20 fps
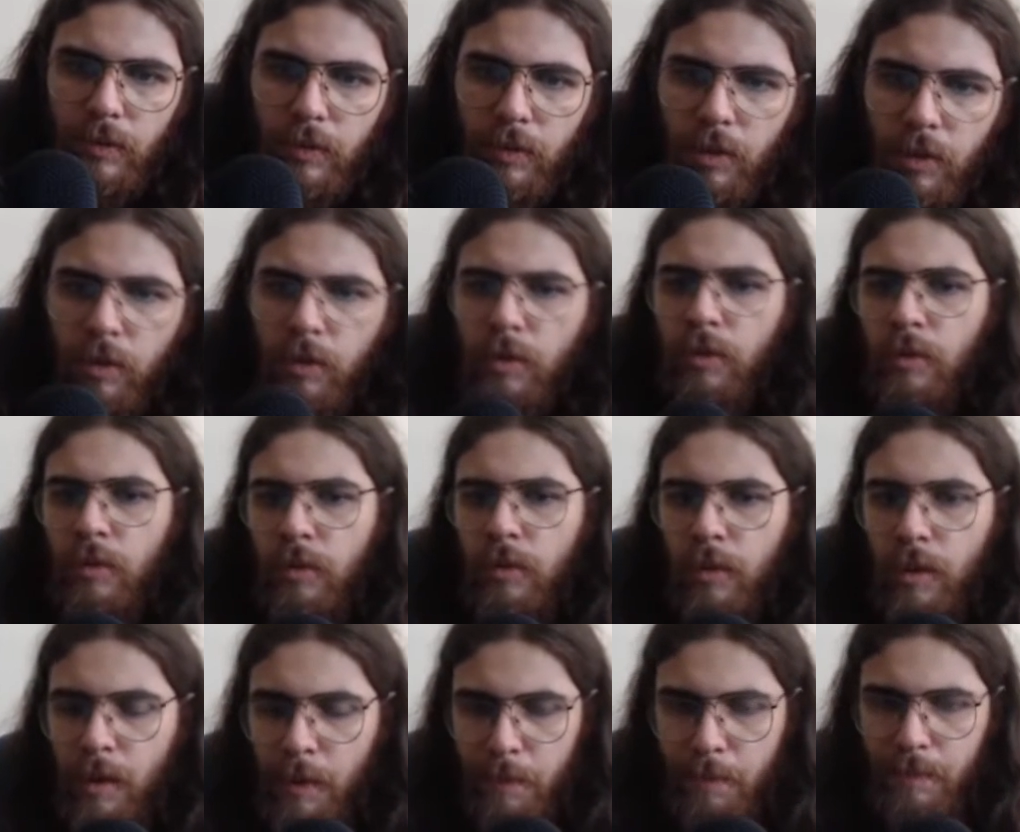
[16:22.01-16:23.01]
go
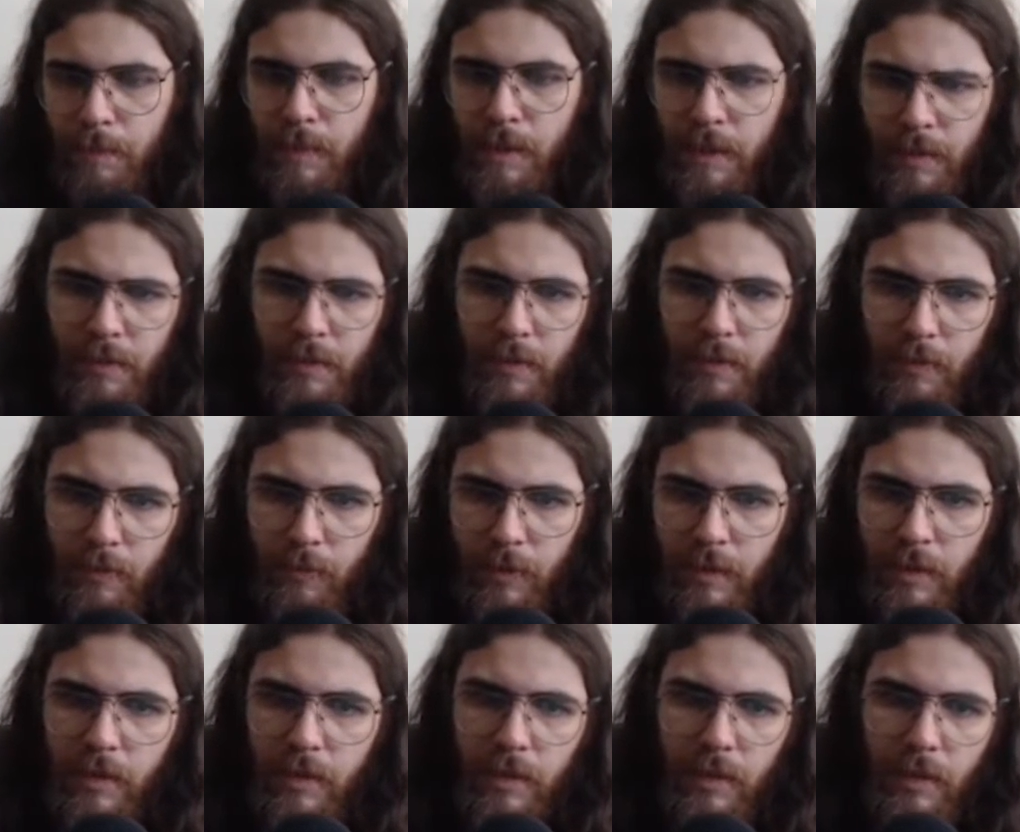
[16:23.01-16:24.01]
up there
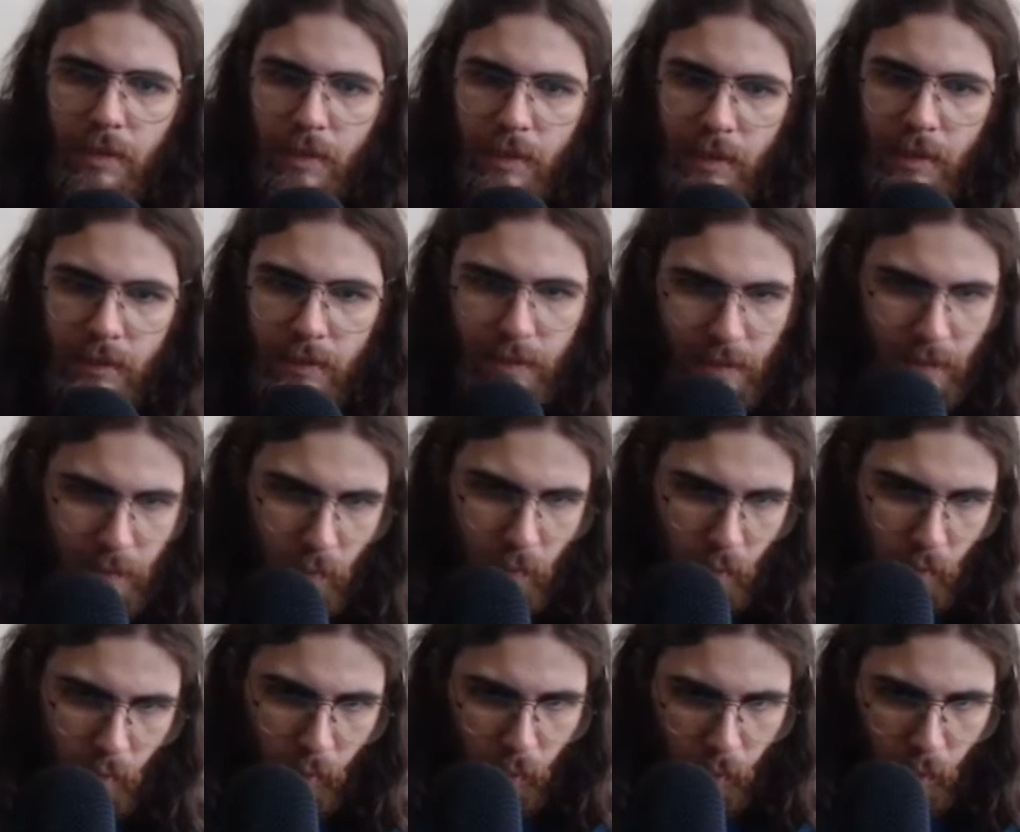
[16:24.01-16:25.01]
we in this
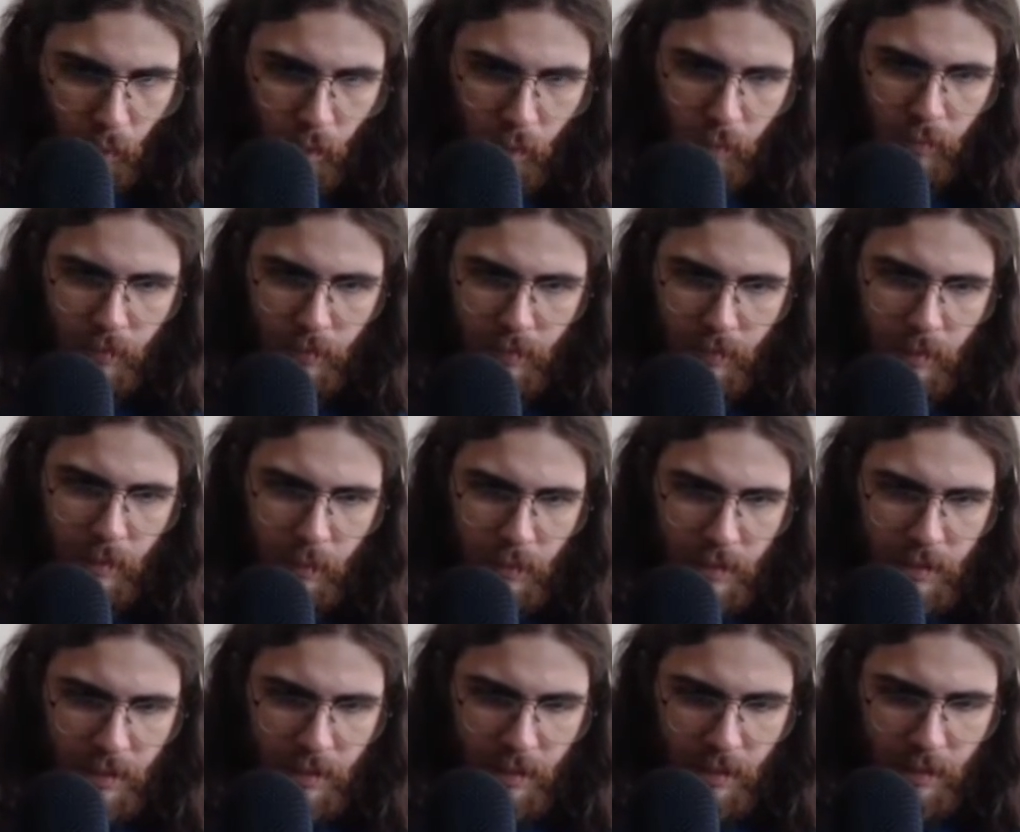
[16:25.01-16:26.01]
road that we
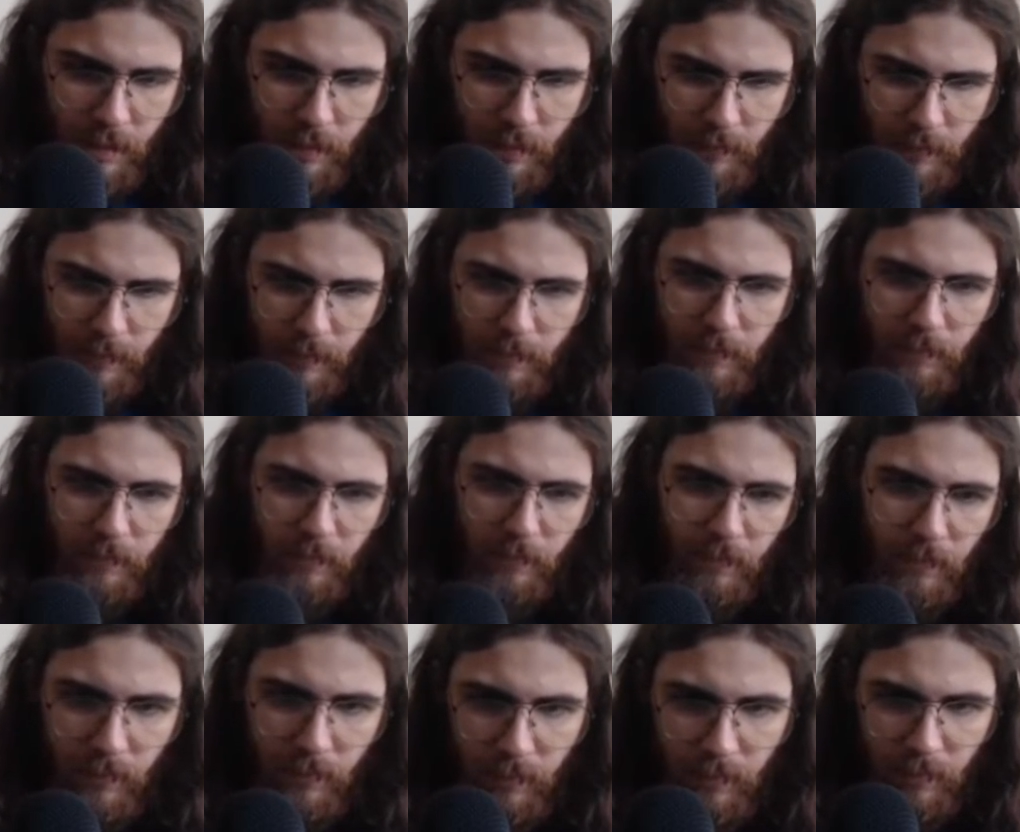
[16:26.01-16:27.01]
see
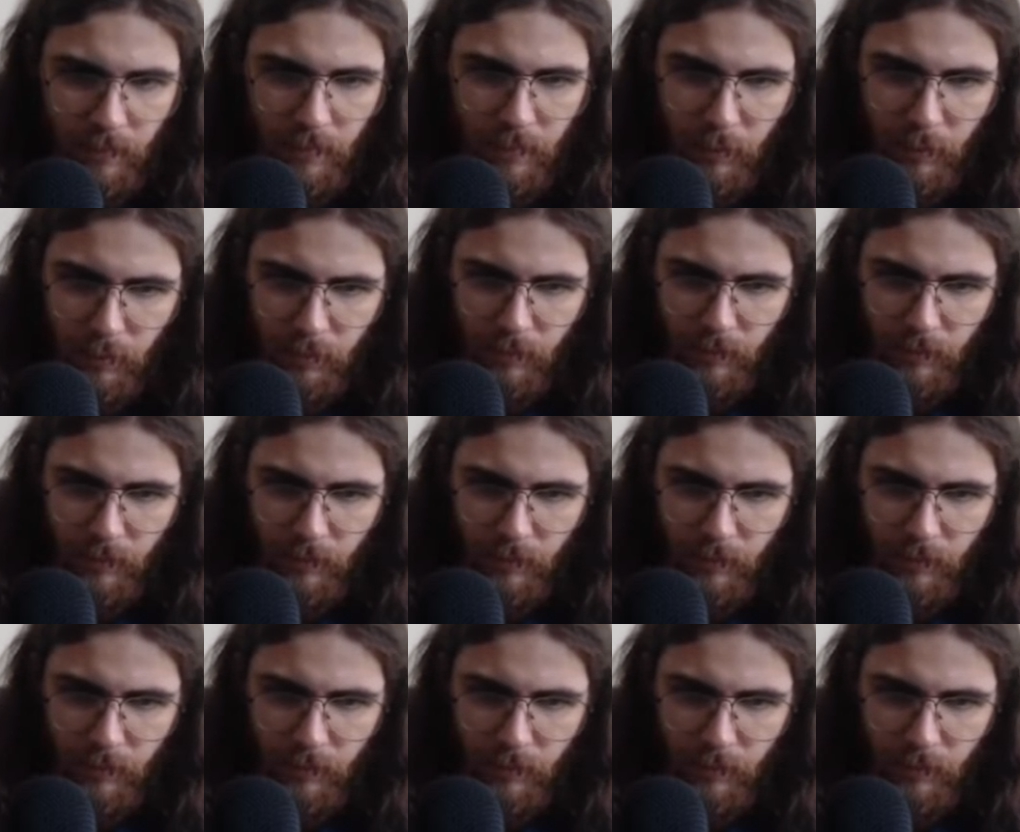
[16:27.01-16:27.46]
here.